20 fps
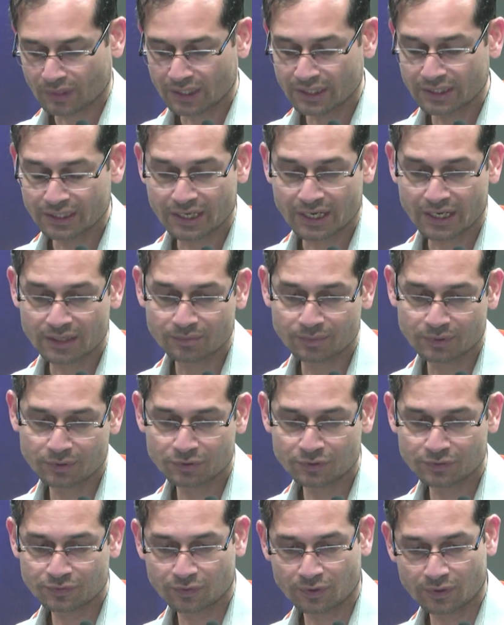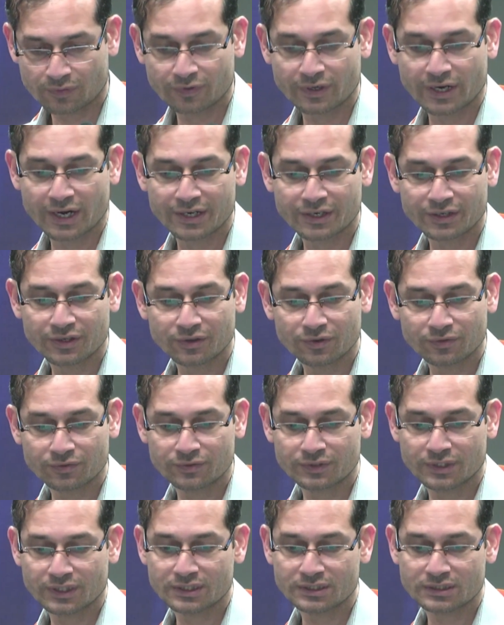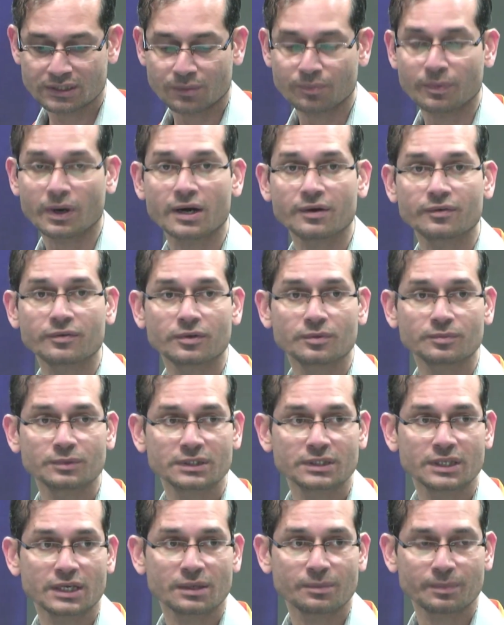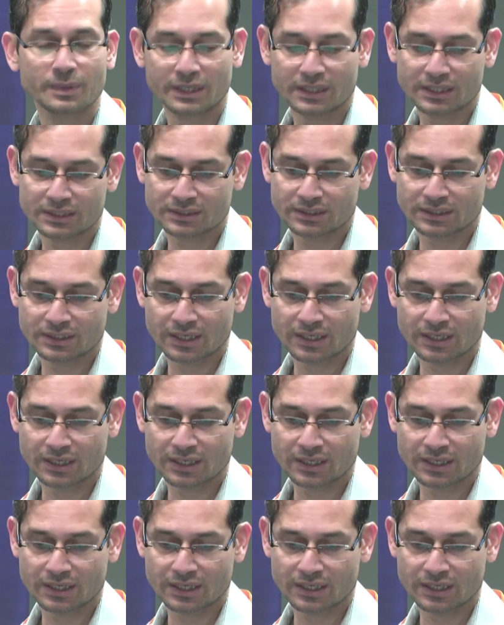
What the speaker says: it can be used for a variety of things apart from the therapeutics.